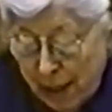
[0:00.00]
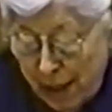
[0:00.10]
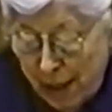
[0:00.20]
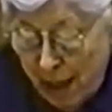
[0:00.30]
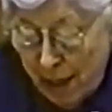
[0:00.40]

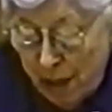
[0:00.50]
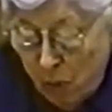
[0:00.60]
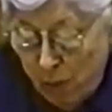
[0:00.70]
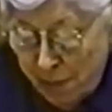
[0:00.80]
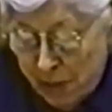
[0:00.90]
that none of
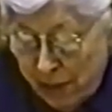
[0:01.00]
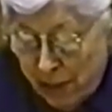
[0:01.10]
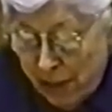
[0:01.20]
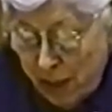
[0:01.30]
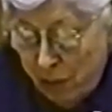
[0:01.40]
the wimps
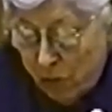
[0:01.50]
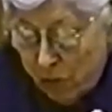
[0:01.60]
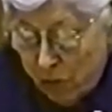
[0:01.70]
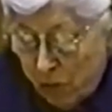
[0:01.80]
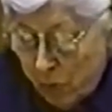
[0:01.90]
of today
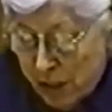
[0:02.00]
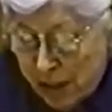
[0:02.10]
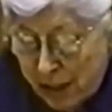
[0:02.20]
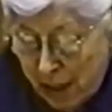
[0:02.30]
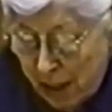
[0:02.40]
could
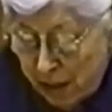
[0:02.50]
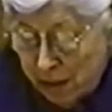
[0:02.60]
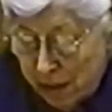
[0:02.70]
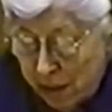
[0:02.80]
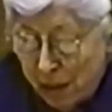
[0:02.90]

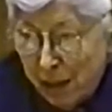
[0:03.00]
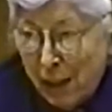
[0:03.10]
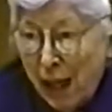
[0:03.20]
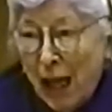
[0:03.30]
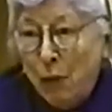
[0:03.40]
withstand,
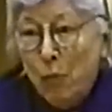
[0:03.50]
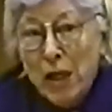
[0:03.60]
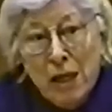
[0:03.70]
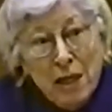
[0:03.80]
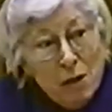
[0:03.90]
and
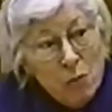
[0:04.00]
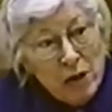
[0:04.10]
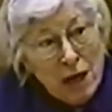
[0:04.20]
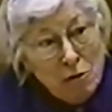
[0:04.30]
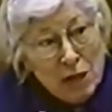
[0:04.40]
we did it
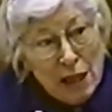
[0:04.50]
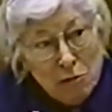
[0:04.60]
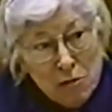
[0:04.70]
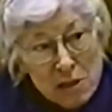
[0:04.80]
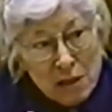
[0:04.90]
without
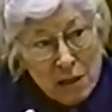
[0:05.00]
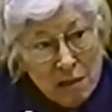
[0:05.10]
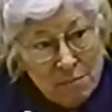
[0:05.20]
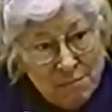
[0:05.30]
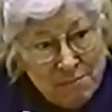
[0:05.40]

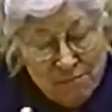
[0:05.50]
counseling.